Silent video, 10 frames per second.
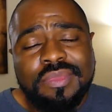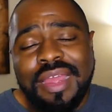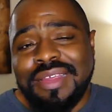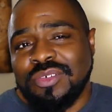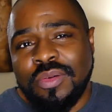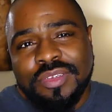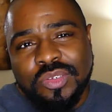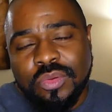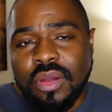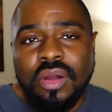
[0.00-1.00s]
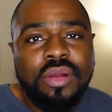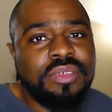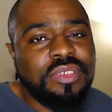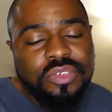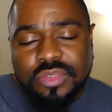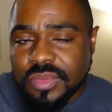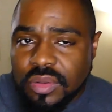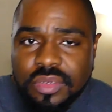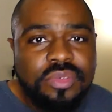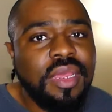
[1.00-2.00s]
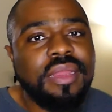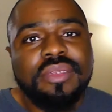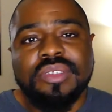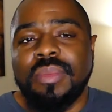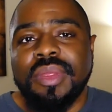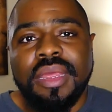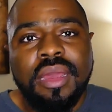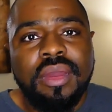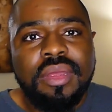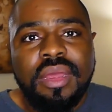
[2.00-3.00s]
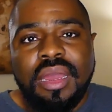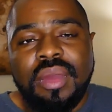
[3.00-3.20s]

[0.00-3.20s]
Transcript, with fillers: has all these little cards that shows me all the new tech that's coming out.